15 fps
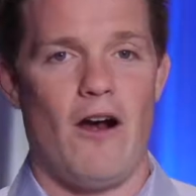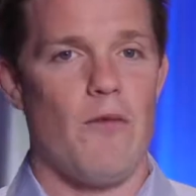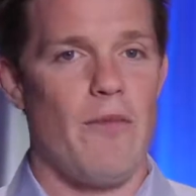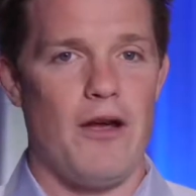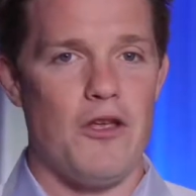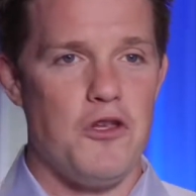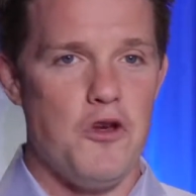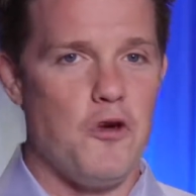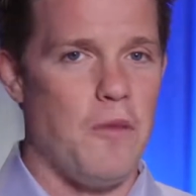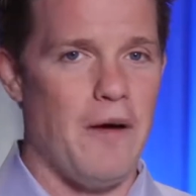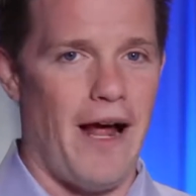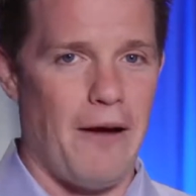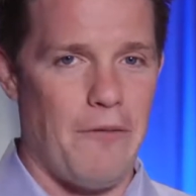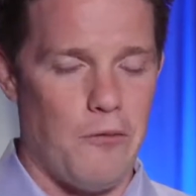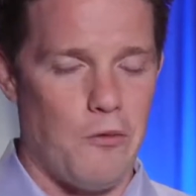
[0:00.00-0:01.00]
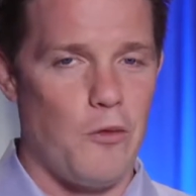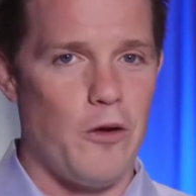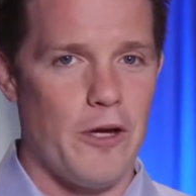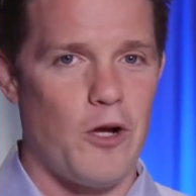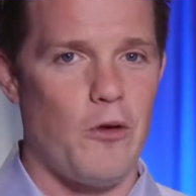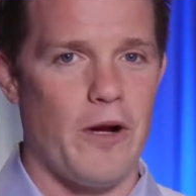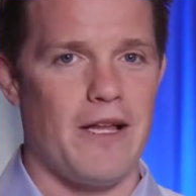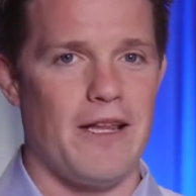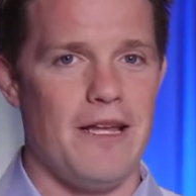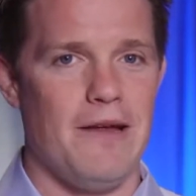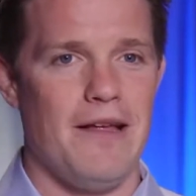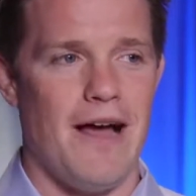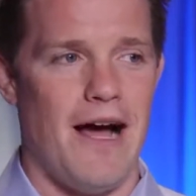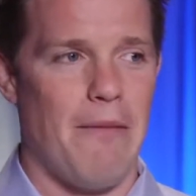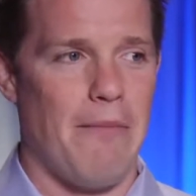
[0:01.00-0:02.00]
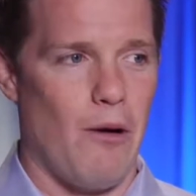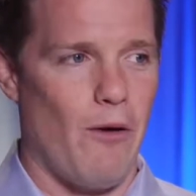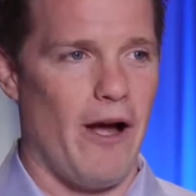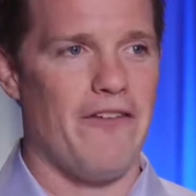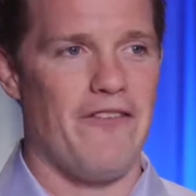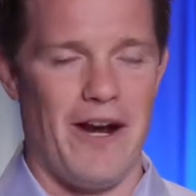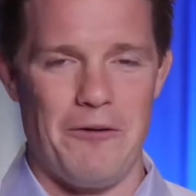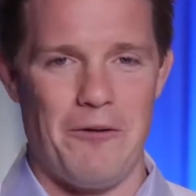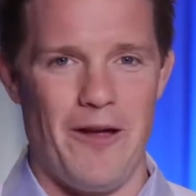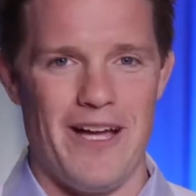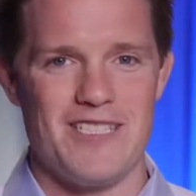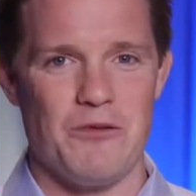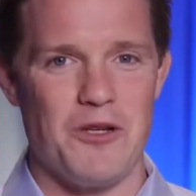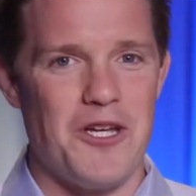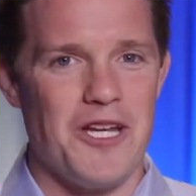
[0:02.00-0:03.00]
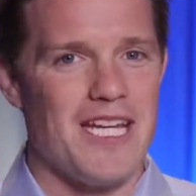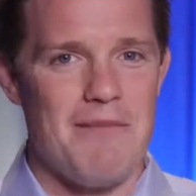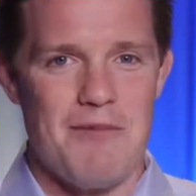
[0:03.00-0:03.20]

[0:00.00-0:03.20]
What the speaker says: I don't know about you, but I really quickly, my wife and I realized we couldn't